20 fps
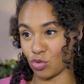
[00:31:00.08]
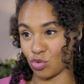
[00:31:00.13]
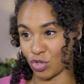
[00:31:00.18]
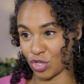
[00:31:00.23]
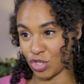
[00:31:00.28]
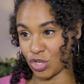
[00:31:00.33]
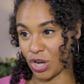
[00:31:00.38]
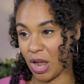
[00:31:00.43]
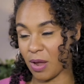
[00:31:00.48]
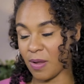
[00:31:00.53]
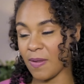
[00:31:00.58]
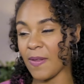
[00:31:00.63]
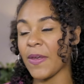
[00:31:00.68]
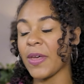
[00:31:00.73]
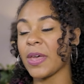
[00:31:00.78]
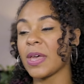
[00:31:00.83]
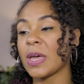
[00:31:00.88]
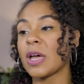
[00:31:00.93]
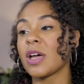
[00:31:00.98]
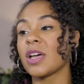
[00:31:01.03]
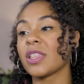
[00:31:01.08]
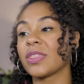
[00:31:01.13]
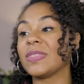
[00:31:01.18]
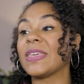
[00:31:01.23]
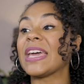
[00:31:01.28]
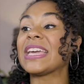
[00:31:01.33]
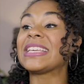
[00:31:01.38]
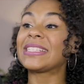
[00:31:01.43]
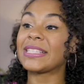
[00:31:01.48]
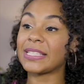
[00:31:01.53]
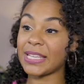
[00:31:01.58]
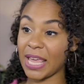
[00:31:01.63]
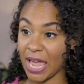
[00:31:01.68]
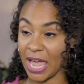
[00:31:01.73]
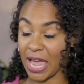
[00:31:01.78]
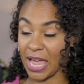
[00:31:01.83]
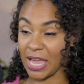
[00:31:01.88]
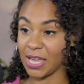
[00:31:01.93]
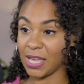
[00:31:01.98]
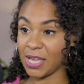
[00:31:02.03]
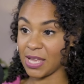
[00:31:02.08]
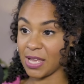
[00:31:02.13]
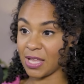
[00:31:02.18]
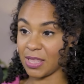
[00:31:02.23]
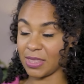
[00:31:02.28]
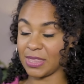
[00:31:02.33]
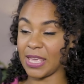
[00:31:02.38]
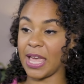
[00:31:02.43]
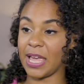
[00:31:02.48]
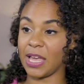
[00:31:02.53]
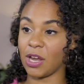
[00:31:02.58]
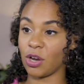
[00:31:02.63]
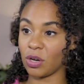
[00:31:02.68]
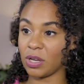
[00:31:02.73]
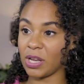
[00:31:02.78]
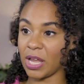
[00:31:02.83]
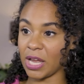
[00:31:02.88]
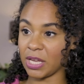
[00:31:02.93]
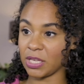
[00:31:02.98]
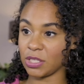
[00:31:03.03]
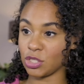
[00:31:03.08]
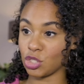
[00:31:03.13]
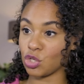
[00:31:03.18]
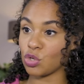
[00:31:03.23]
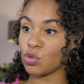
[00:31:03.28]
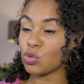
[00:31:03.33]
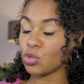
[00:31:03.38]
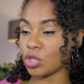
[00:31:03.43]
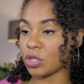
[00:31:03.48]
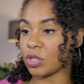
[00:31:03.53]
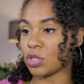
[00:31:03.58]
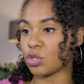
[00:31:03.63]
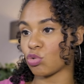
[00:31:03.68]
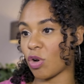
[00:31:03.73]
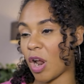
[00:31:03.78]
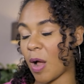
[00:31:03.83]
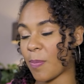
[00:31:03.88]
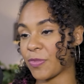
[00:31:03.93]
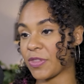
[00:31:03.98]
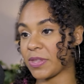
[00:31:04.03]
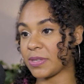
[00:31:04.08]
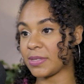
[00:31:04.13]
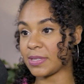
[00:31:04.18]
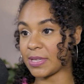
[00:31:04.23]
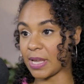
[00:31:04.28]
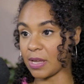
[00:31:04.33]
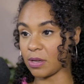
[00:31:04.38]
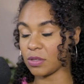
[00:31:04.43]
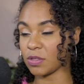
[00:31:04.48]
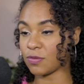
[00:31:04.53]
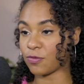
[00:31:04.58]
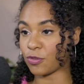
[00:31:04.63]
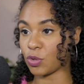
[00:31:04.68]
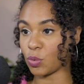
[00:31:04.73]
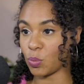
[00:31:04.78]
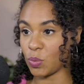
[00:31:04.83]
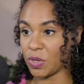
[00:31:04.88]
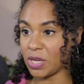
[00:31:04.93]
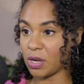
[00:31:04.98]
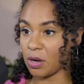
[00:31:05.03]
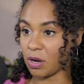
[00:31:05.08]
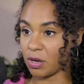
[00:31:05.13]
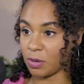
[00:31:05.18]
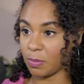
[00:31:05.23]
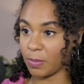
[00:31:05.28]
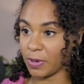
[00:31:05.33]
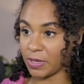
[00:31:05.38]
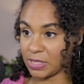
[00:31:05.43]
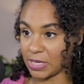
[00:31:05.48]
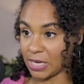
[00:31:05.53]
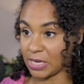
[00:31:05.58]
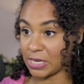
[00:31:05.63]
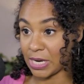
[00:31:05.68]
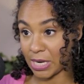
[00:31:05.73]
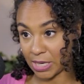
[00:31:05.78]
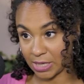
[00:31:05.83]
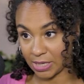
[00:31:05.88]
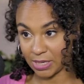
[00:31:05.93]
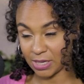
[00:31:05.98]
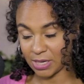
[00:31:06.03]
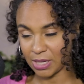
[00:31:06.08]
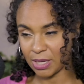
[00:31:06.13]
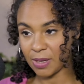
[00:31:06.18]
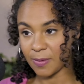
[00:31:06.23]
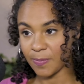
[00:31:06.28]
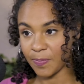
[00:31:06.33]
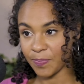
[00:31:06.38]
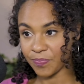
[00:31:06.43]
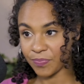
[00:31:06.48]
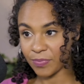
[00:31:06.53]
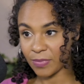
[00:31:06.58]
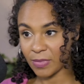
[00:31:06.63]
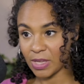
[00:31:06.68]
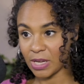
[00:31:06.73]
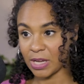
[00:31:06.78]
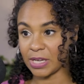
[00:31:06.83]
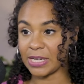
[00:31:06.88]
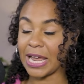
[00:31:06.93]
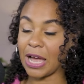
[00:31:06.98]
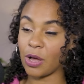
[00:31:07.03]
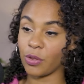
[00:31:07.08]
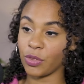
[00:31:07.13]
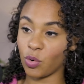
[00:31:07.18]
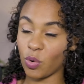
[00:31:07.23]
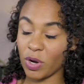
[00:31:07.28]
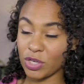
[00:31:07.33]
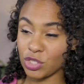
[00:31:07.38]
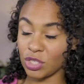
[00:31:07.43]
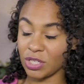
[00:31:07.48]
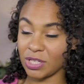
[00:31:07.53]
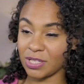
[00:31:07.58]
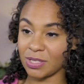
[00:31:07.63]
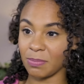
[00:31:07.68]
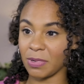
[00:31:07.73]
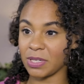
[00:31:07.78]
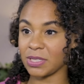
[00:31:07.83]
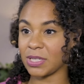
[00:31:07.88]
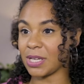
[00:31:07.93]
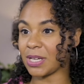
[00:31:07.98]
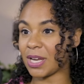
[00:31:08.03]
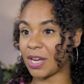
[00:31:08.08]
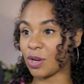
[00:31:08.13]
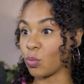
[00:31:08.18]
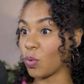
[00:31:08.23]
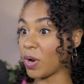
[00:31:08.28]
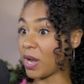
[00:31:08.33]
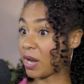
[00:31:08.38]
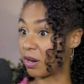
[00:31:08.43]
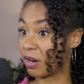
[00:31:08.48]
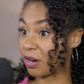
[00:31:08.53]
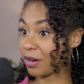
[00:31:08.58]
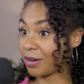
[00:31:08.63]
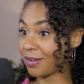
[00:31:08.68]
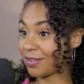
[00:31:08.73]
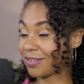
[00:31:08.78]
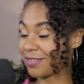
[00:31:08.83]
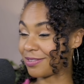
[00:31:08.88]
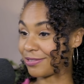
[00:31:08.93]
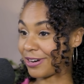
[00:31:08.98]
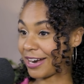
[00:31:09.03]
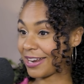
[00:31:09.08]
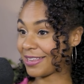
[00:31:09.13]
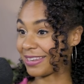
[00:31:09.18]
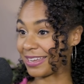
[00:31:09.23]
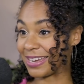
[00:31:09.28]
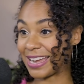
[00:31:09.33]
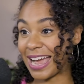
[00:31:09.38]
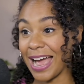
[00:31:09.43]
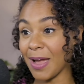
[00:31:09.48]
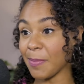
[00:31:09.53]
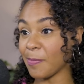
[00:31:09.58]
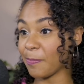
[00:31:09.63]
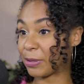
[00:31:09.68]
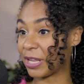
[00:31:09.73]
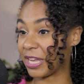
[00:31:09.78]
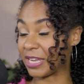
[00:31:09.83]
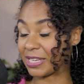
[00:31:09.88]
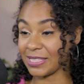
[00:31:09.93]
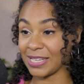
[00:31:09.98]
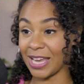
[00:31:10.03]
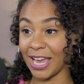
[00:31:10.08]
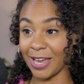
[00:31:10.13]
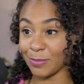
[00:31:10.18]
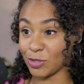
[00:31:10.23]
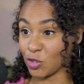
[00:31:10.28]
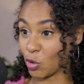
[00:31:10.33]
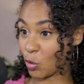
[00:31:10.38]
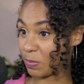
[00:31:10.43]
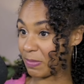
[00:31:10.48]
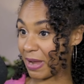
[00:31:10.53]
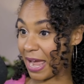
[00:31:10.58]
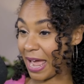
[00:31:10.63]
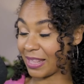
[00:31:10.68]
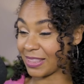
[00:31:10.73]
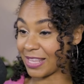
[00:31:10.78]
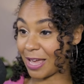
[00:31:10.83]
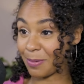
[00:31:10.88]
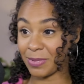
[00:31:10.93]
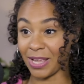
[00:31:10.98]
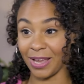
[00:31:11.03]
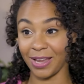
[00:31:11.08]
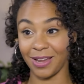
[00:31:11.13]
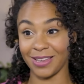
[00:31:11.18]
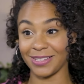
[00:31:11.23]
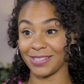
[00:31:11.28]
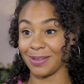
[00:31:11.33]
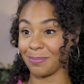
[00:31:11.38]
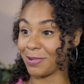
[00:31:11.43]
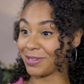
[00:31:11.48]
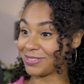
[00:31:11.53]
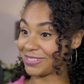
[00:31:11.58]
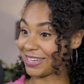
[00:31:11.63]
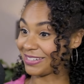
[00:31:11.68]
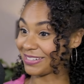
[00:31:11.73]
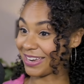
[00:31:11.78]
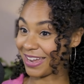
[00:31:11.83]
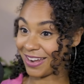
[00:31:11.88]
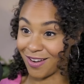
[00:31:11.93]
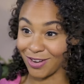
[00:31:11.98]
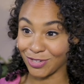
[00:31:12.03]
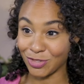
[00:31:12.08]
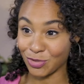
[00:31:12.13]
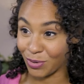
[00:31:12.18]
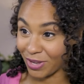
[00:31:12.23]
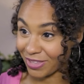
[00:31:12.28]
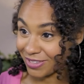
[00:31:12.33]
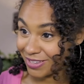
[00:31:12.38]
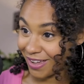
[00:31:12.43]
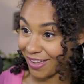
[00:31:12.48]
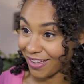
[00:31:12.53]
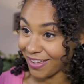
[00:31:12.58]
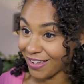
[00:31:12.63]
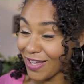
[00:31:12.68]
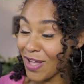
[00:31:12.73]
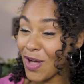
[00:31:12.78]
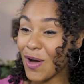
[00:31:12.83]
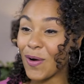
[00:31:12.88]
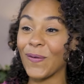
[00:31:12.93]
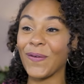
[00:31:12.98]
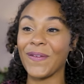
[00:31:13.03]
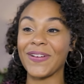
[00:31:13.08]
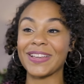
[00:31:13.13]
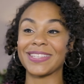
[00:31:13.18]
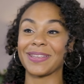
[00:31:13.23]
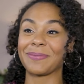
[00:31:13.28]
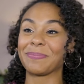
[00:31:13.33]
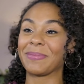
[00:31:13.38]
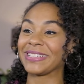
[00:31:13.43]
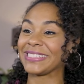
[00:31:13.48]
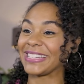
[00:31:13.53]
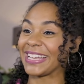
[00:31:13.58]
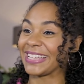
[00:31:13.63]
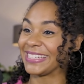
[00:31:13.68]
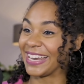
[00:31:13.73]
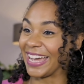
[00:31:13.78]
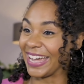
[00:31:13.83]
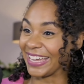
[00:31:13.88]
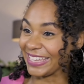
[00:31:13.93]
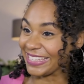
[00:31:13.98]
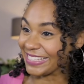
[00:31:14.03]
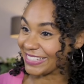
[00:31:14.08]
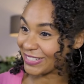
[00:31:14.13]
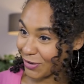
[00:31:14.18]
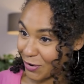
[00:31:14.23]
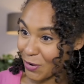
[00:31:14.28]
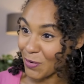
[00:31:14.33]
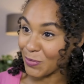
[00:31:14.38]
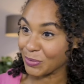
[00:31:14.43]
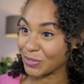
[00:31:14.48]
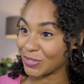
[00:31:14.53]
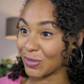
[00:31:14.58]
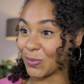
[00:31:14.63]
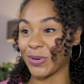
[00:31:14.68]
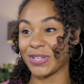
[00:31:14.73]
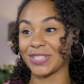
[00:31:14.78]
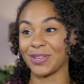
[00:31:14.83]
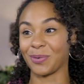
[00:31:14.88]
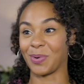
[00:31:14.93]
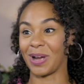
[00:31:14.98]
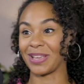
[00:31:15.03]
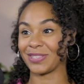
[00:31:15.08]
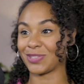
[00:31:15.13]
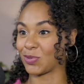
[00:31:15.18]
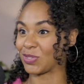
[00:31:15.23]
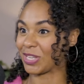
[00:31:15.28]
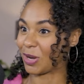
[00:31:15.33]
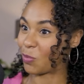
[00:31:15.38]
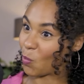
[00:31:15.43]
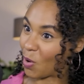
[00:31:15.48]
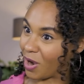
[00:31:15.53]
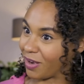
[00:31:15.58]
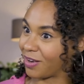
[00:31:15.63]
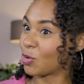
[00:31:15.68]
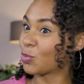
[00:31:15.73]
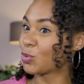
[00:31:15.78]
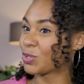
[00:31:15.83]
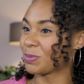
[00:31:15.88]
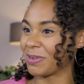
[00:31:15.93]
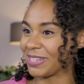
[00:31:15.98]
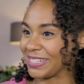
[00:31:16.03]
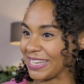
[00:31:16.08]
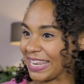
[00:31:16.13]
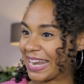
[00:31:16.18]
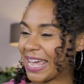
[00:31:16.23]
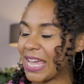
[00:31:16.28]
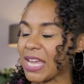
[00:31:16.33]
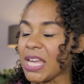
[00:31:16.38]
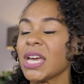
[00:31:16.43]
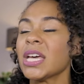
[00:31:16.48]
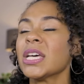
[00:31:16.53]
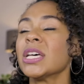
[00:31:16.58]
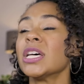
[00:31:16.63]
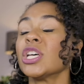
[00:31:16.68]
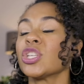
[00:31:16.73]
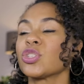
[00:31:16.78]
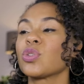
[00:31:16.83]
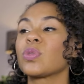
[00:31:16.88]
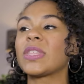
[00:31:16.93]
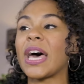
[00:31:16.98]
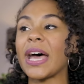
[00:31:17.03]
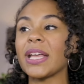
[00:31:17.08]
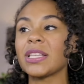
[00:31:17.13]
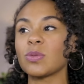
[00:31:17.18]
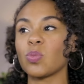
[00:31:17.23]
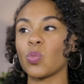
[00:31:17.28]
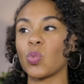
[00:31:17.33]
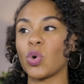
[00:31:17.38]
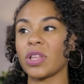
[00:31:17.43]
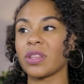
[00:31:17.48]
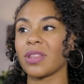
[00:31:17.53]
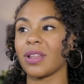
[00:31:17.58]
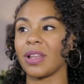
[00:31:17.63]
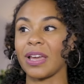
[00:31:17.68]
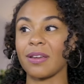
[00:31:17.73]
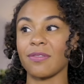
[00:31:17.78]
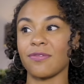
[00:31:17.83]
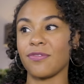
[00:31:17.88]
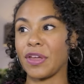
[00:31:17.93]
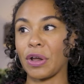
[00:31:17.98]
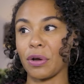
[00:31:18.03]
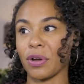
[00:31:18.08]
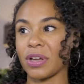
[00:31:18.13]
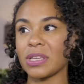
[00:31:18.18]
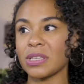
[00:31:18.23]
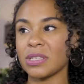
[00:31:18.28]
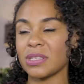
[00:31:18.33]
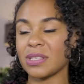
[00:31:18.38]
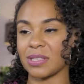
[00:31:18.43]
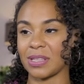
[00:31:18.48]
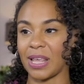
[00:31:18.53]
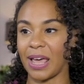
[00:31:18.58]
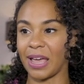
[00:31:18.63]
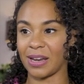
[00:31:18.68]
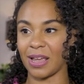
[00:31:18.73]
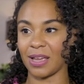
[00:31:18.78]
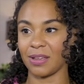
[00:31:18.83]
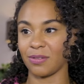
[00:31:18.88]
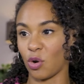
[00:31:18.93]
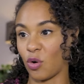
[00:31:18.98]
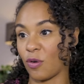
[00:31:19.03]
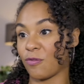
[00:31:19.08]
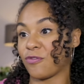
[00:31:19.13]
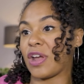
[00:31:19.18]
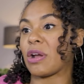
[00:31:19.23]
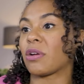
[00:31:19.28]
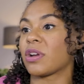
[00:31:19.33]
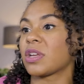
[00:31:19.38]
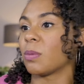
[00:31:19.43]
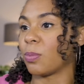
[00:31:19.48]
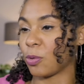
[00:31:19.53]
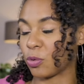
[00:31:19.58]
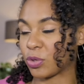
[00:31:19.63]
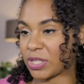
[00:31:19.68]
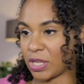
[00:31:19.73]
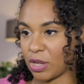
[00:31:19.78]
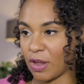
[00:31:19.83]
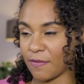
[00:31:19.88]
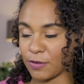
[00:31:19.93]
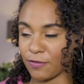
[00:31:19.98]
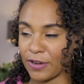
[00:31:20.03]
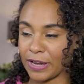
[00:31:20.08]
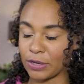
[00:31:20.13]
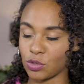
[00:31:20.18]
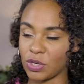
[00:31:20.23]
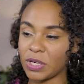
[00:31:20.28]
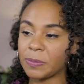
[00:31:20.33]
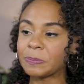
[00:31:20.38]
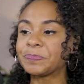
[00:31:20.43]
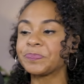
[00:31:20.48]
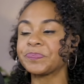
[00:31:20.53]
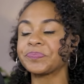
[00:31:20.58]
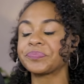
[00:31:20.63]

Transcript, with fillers: trick shot. They say that airlines usually drop the sales for the week on a Monday night. Mm. Now the question is Monday night where? Right? Mm, like I'm playing point. time zone math. I'm like, is it Monday night Australia? Or is it Monday night East Coast? Or is it West Coast? Like what who's Monday night? Yeah. So that's one of the like variants that or variables that you have to factor in.